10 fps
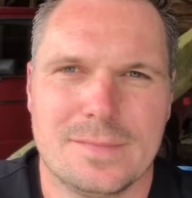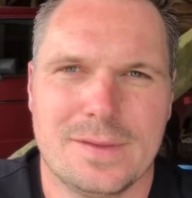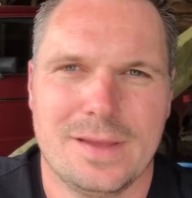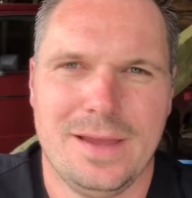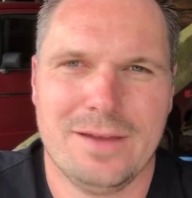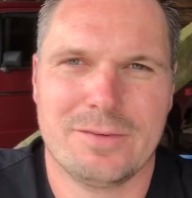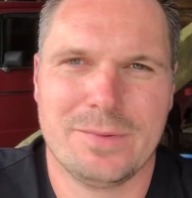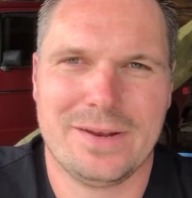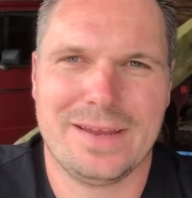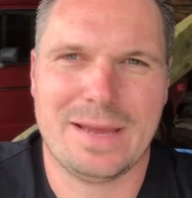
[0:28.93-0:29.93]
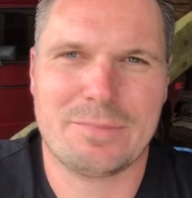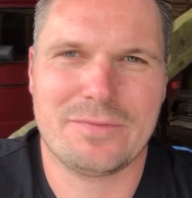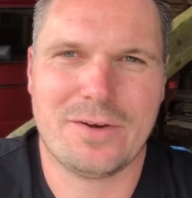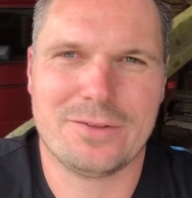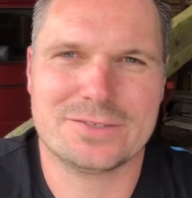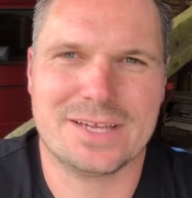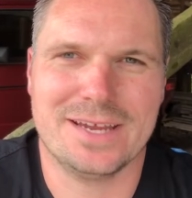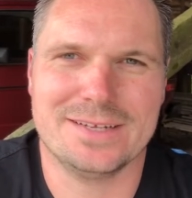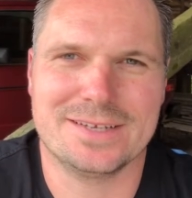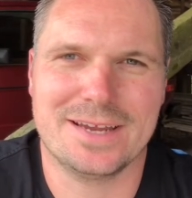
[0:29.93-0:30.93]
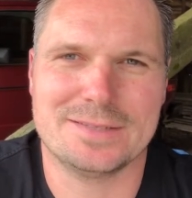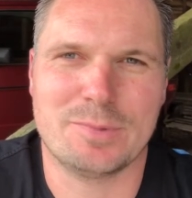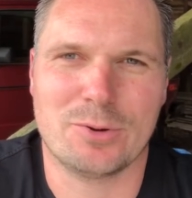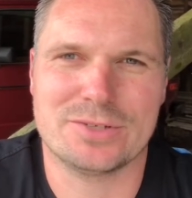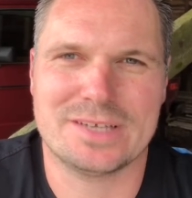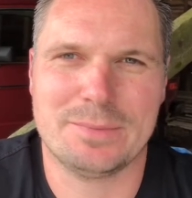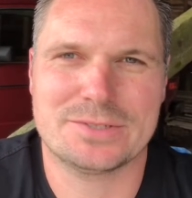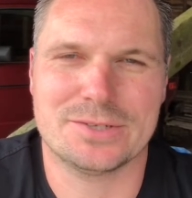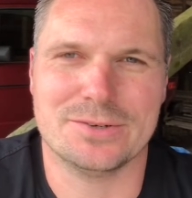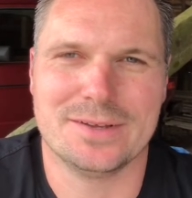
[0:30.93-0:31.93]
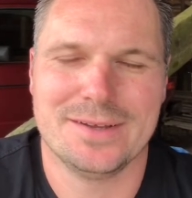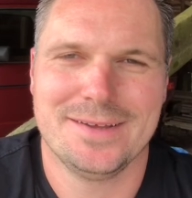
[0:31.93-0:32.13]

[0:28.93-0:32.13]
Hey everybody, happy Father's Day in today's bonus episode.